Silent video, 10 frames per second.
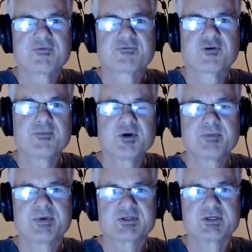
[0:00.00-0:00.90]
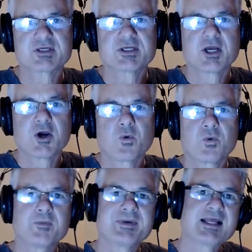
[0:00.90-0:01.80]
from your business
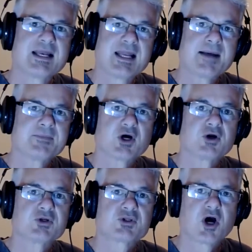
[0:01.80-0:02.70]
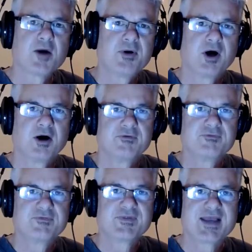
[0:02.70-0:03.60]
will be lumped on top of
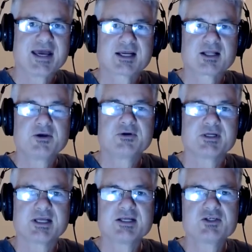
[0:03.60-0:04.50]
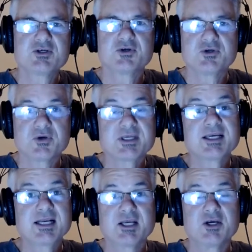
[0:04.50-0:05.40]
and included into your
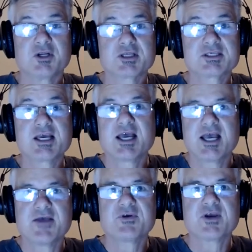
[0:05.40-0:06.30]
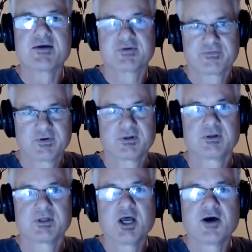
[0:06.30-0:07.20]
yearly earnings if you have a
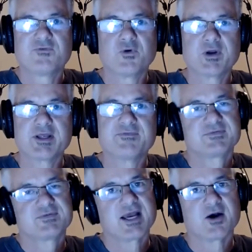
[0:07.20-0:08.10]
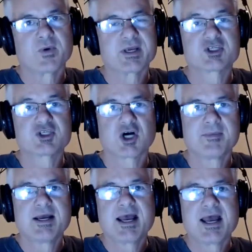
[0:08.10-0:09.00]
full 40, 50-hour week job,
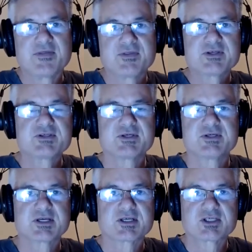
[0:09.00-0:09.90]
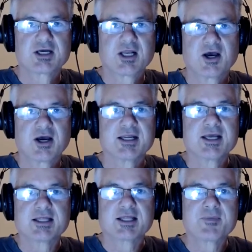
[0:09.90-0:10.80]
and this is a sideline.
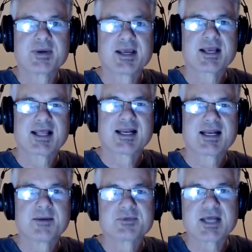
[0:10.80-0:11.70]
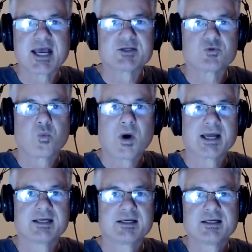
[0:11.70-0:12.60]
They'll be lumped as
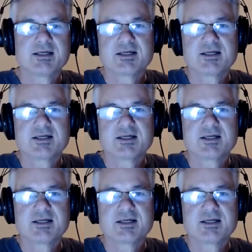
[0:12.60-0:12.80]
one